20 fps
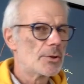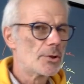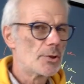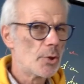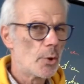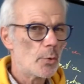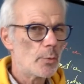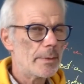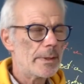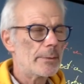
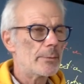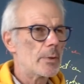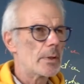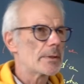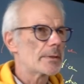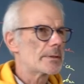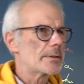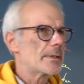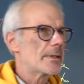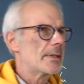do we
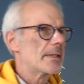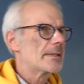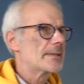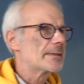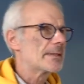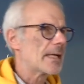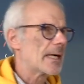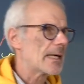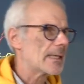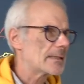want
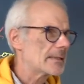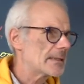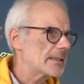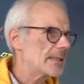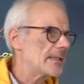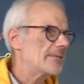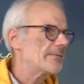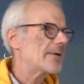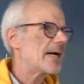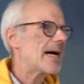to
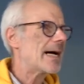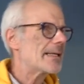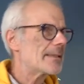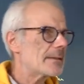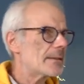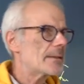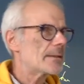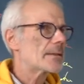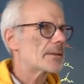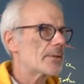achieve
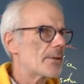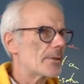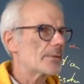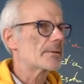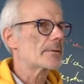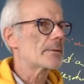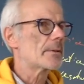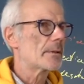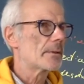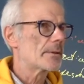under
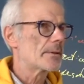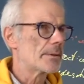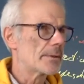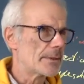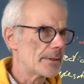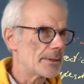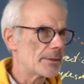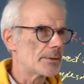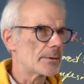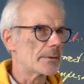certain
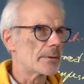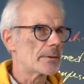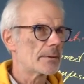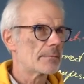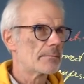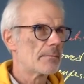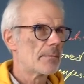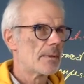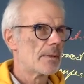conditions?